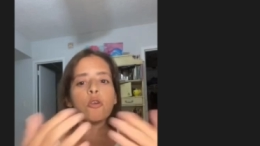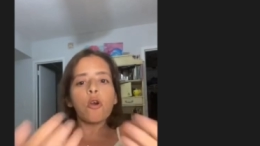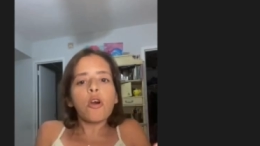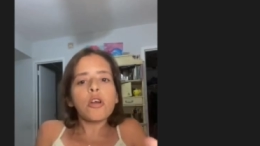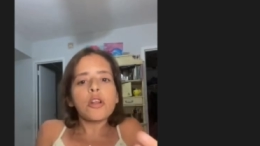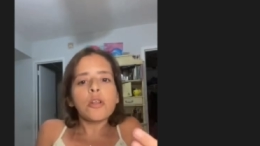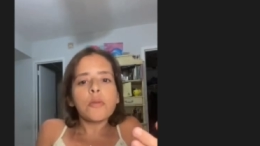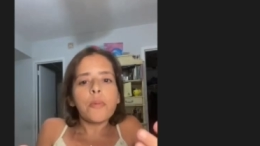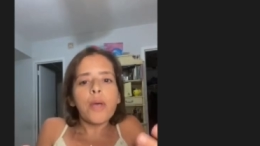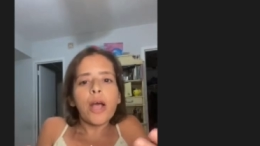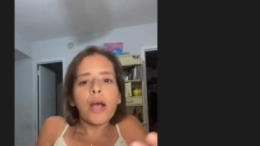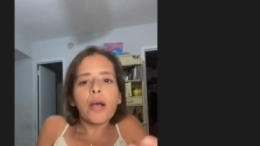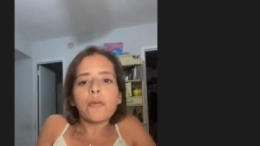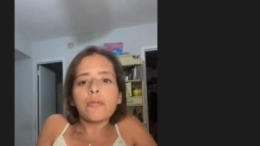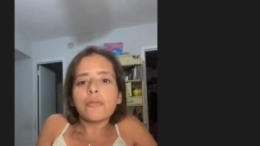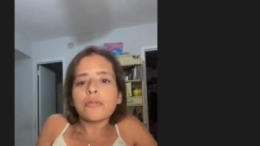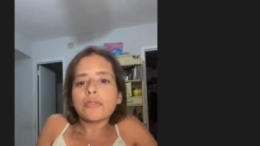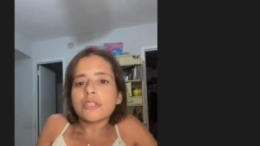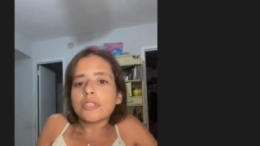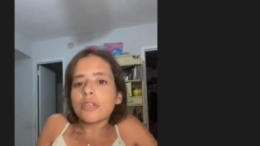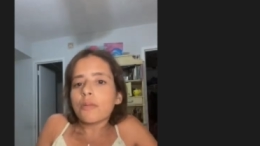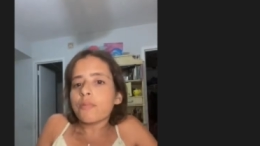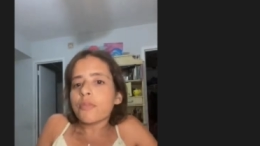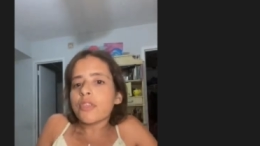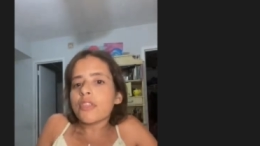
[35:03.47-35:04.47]
thought about
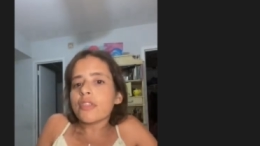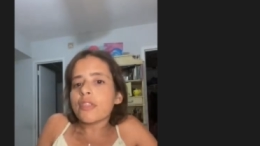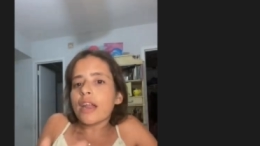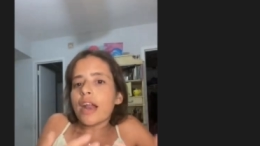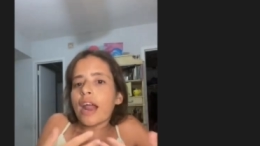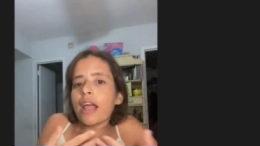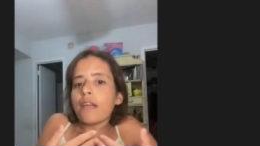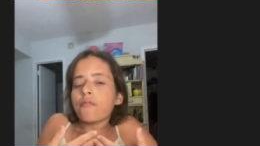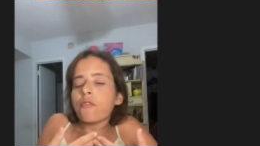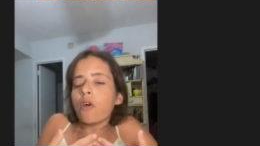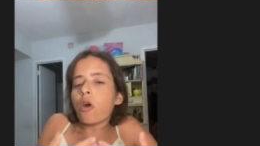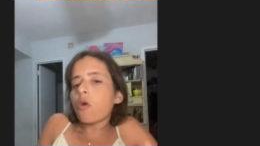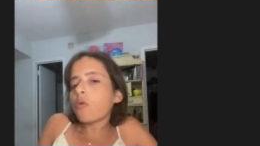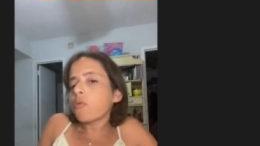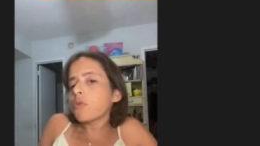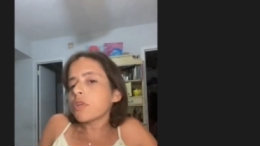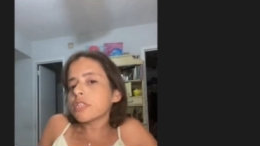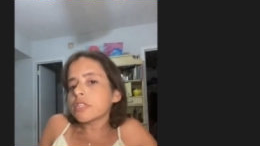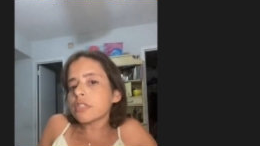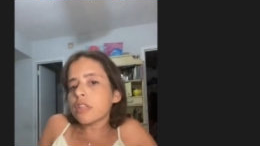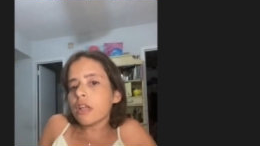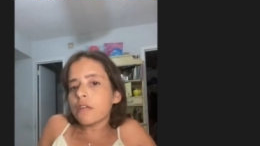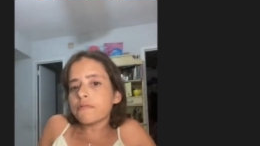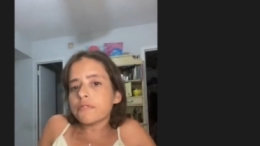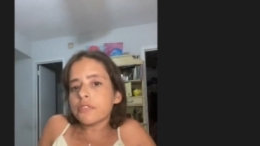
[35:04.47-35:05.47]
something that I've
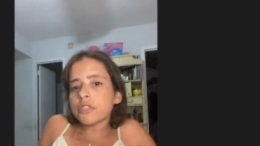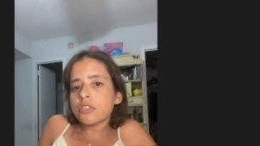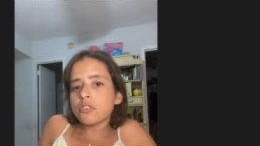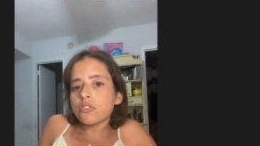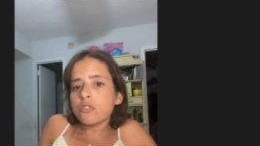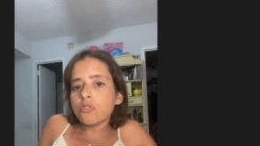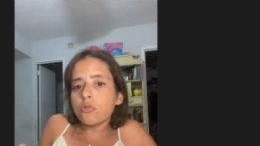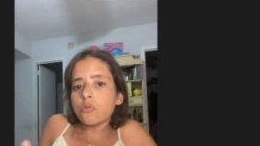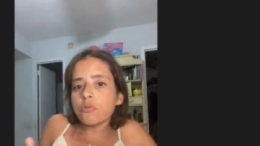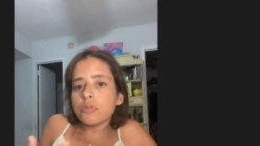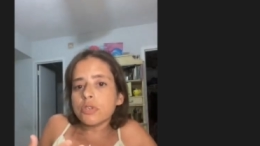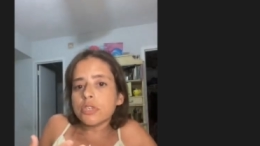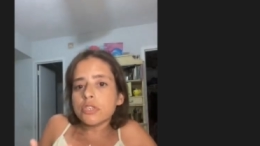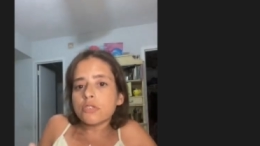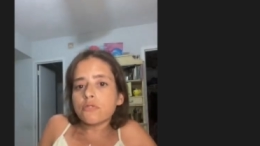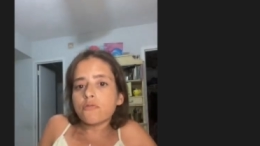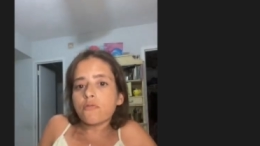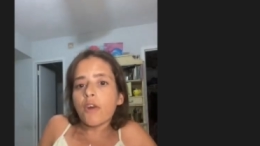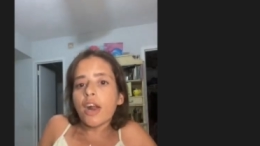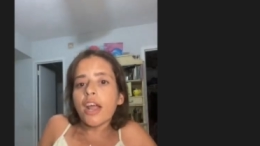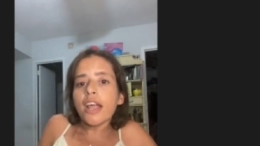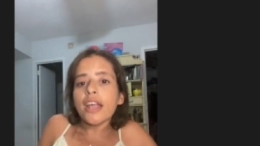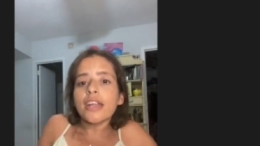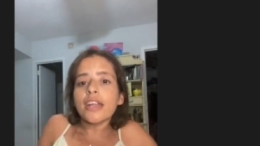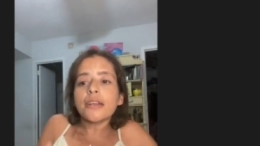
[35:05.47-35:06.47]
always loved to do, which is
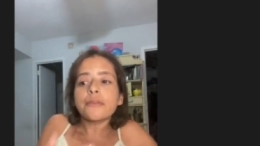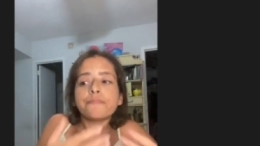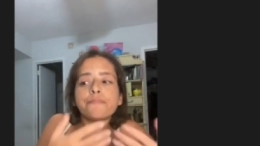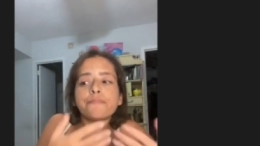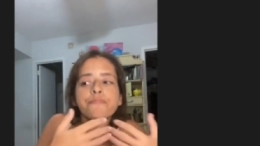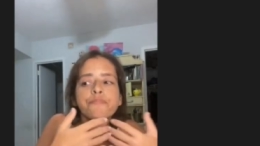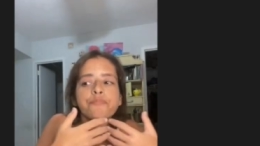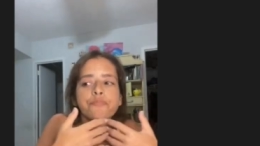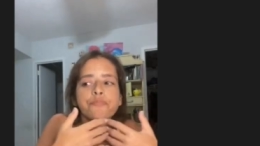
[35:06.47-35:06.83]
write.